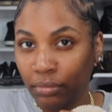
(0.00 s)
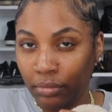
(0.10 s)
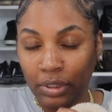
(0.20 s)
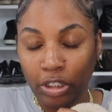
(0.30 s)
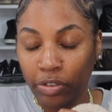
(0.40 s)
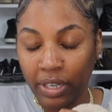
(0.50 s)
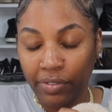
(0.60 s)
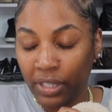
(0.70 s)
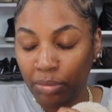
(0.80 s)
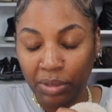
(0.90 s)
It's a great
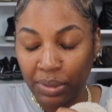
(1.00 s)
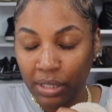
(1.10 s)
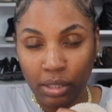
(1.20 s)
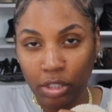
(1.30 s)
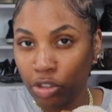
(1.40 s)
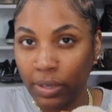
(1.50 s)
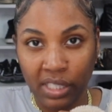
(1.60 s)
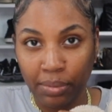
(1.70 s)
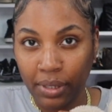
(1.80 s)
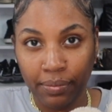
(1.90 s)
investment piece.
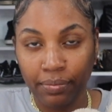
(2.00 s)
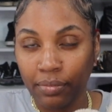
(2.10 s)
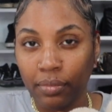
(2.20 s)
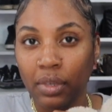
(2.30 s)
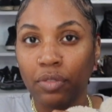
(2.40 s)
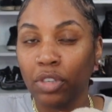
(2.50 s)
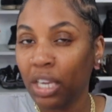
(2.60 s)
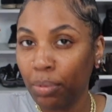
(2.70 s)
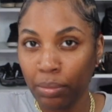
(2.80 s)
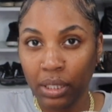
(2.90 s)
Trust me. If you
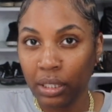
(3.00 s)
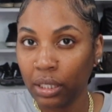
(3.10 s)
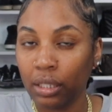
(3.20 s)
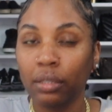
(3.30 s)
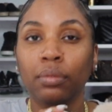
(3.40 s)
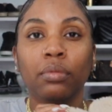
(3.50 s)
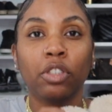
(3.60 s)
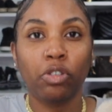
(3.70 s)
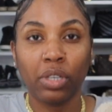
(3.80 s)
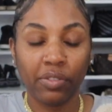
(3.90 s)
keep them clean,
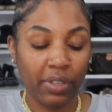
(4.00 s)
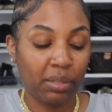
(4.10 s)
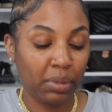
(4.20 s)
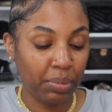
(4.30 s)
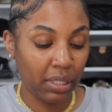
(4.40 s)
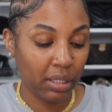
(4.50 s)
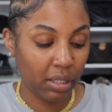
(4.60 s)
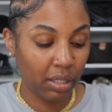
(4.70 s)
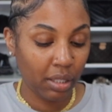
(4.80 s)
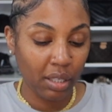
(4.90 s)
great investment piece.
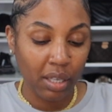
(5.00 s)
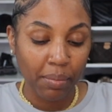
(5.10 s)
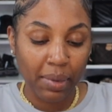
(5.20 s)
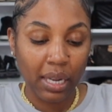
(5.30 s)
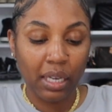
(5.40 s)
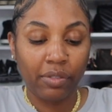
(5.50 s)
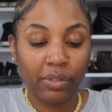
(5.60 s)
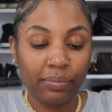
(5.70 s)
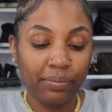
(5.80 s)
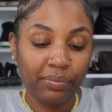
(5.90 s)
But I love
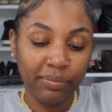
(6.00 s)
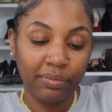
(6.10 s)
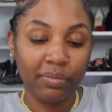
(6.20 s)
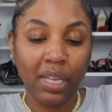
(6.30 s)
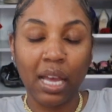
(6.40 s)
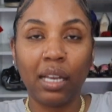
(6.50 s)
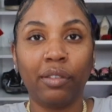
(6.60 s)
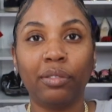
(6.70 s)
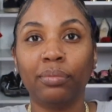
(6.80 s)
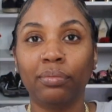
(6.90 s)
them. I
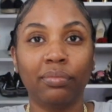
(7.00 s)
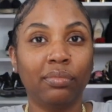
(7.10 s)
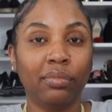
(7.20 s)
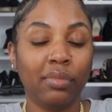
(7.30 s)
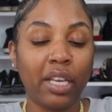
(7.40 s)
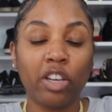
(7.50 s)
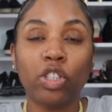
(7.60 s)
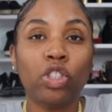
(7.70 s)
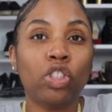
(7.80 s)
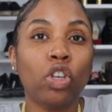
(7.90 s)
love them. They're
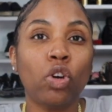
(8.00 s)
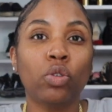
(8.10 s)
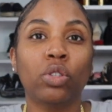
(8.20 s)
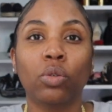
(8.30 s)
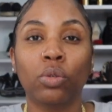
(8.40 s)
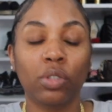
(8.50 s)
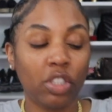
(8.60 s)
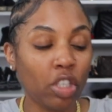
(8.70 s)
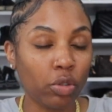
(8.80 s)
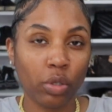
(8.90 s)
so
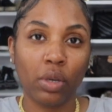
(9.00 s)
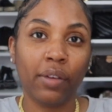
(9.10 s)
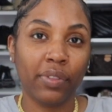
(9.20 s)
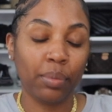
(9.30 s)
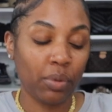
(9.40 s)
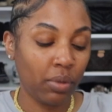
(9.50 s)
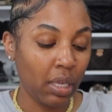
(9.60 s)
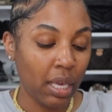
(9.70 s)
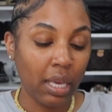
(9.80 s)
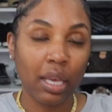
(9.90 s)
comfortable.
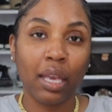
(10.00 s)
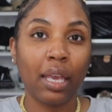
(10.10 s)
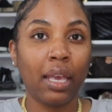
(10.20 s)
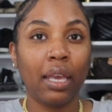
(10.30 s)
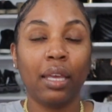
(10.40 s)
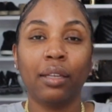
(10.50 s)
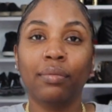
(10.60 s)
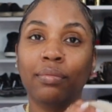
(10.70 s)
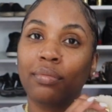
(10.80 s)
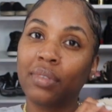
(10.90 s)

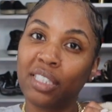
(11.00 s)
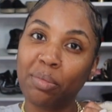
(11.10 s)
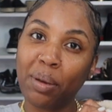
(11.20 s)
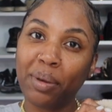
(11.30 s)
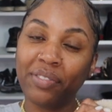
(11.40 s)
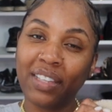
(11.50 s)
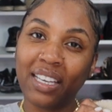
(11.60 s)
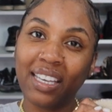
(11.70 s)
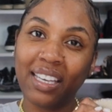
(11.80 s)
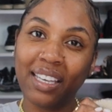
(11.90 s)
And this is my
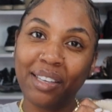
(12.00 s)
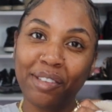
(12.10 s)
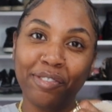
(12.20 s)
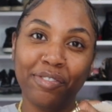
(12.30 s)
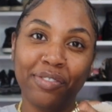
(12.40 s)
birthday gift.